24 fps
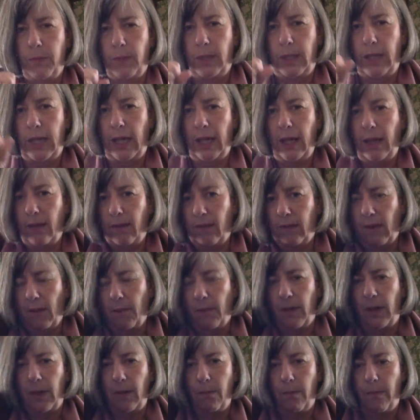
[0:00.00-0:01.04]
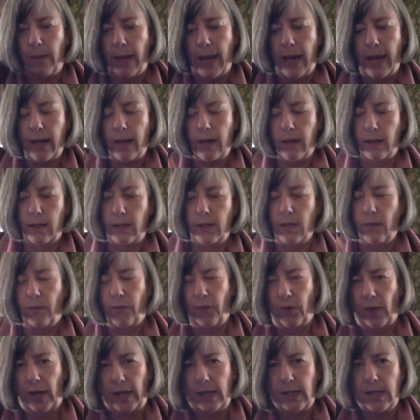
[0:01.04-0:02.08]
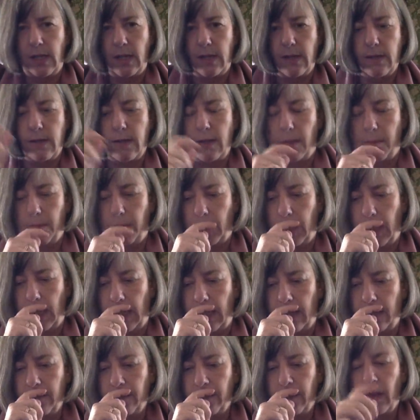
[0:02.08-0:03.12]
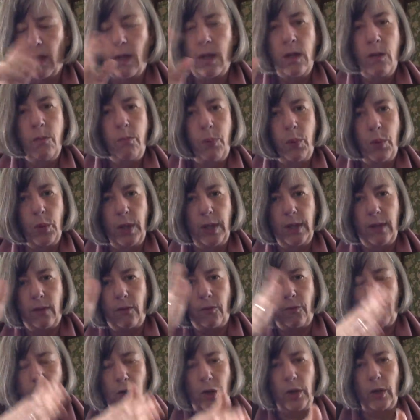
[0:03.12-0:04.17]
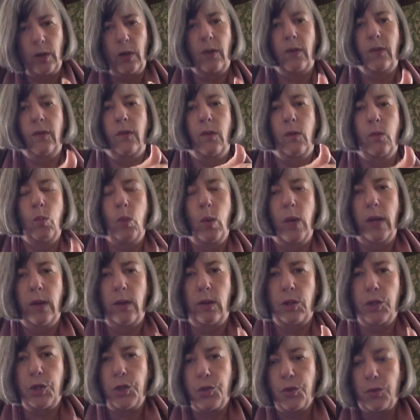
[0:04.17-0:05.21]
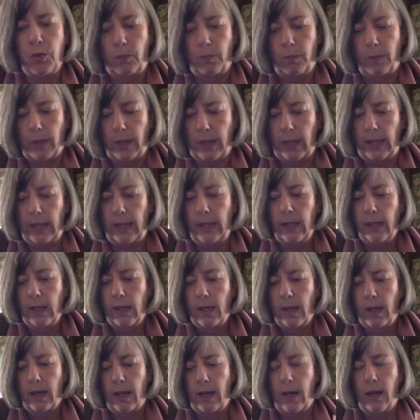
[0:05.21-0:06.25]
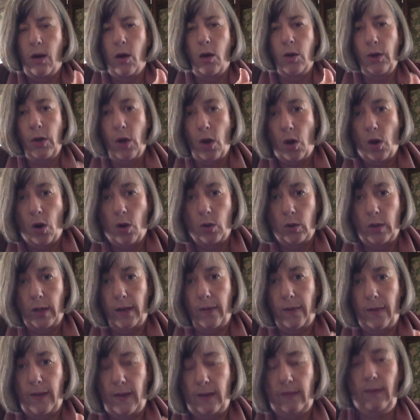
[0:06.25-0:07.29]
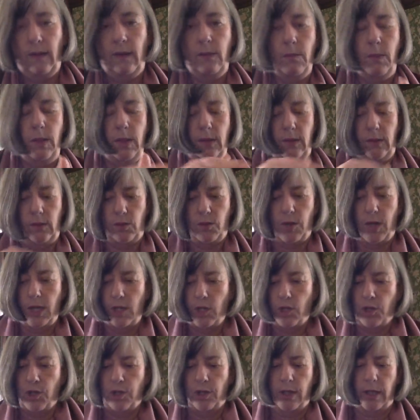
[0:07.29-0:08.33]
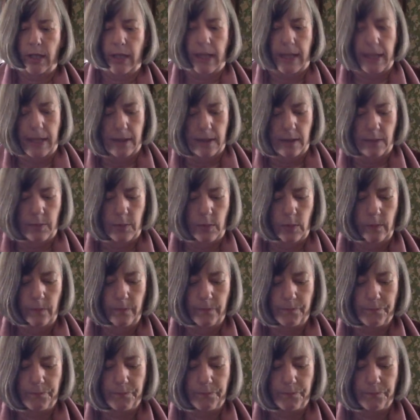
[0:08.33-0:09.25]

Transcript: kicking something back, deflecting something, putting the focus on where it should be, on holding this administration accountable.